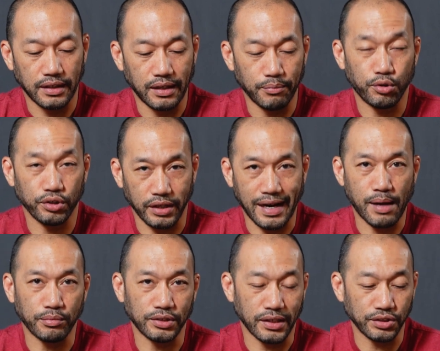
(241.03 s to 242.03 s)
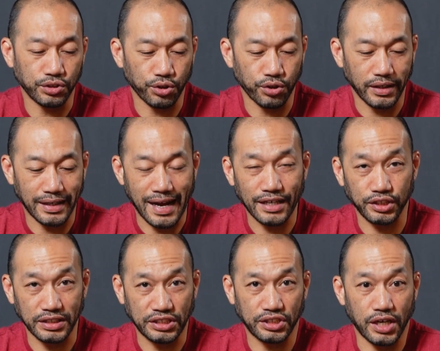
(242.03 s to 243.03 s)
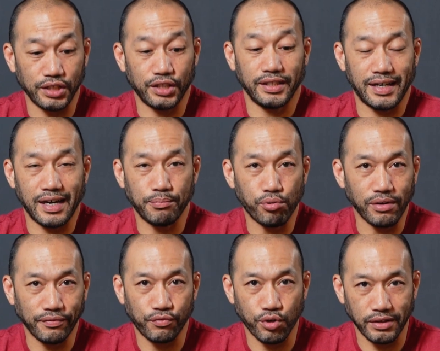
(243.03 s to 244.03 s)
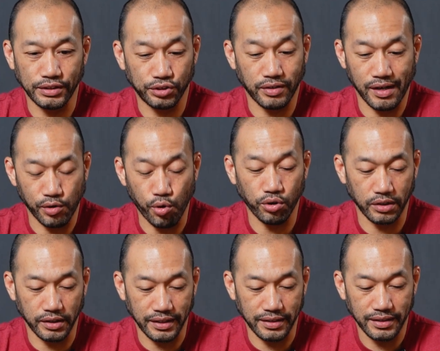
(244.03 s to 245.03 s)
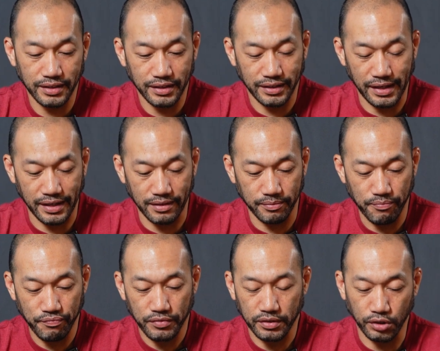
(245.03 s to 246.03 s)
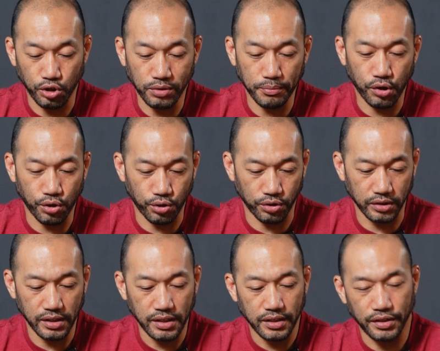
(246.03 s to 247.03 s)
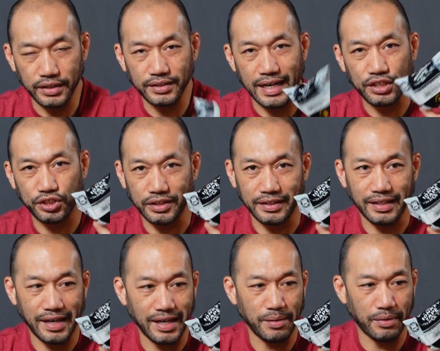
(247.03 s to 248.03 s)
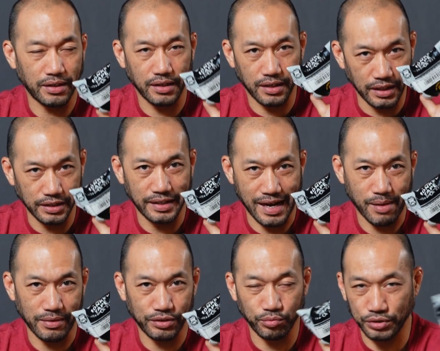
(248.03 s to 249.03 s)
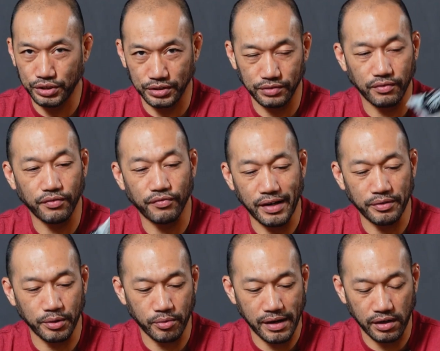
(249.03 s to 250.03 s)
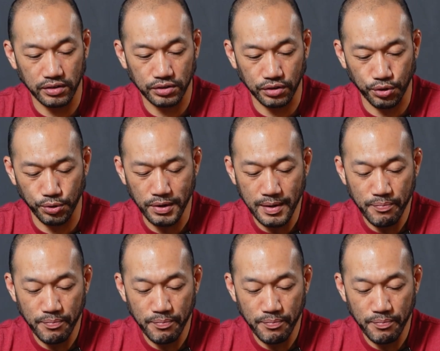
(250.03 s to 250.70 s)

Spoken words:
or their Amazon store, and I actually saw that they had 0.4 in, so I ordered it. And lo and behold, this actually came in undamaged, which is very rare. So